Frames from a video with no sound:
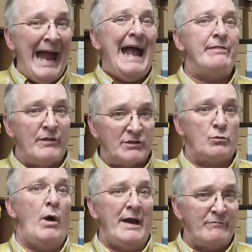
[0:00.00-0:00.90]
had the
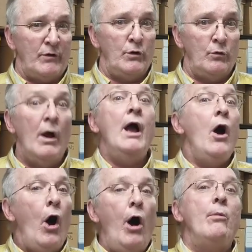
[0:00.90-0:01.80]
swine flu.
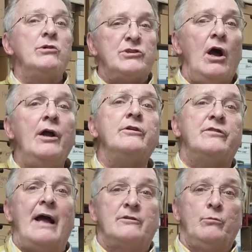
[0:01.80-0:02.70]
Almost
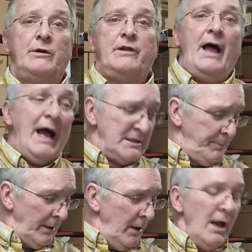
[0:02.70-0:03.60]
100,000 went to the
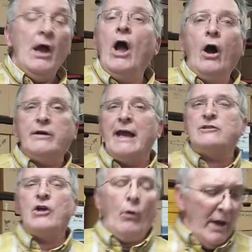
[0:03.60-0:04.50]
hospital. Okay,
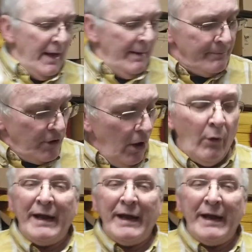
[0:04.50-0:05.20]
so, you know,